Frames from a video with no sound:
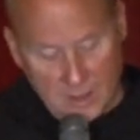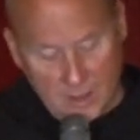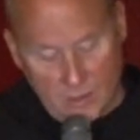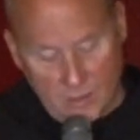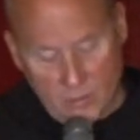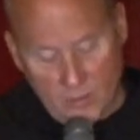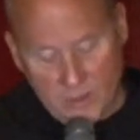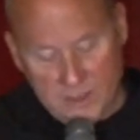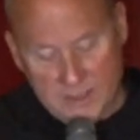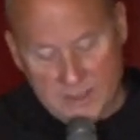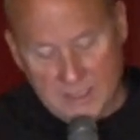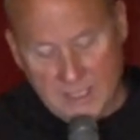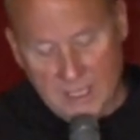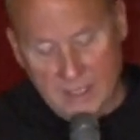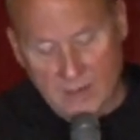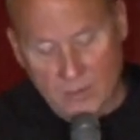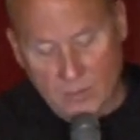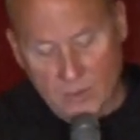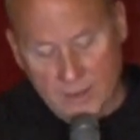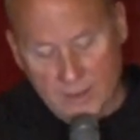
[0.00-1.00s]
would say
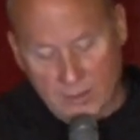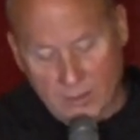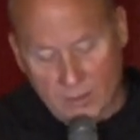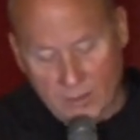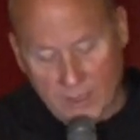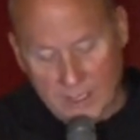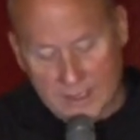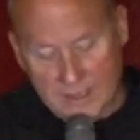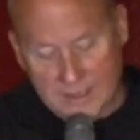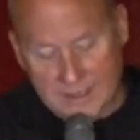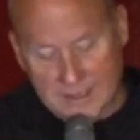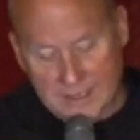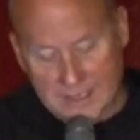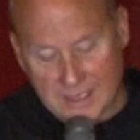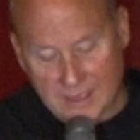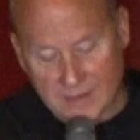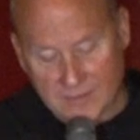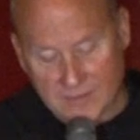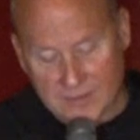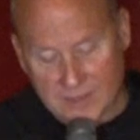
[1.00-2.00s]
that one of the greatest
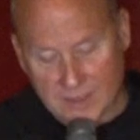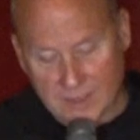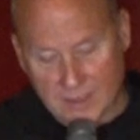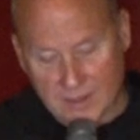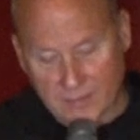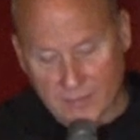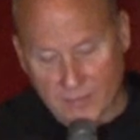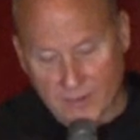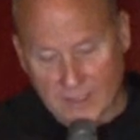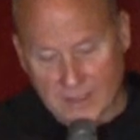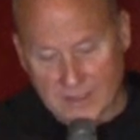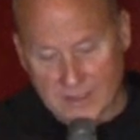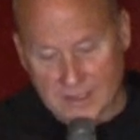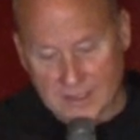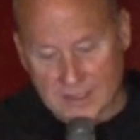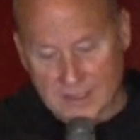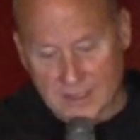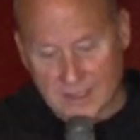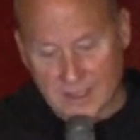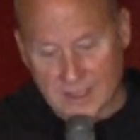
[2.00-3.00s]
gifts that the
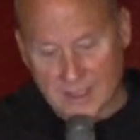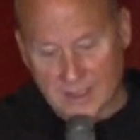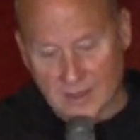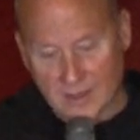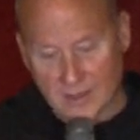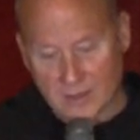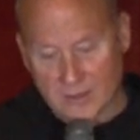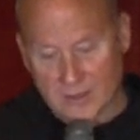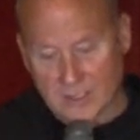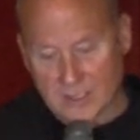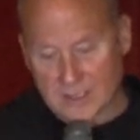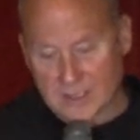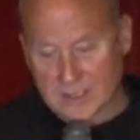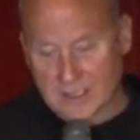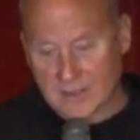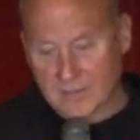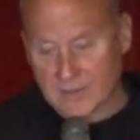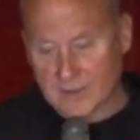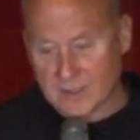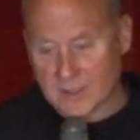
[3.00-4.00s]
Franciscan theologian has
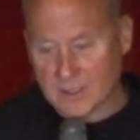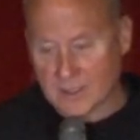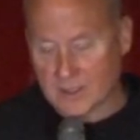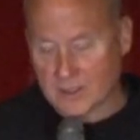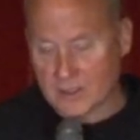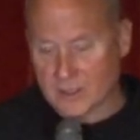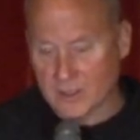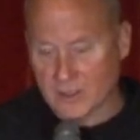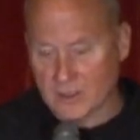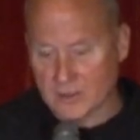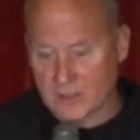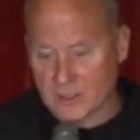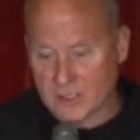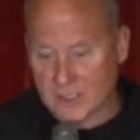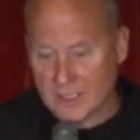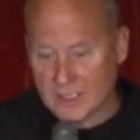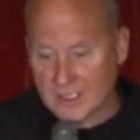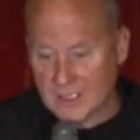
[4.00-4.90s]
given to the church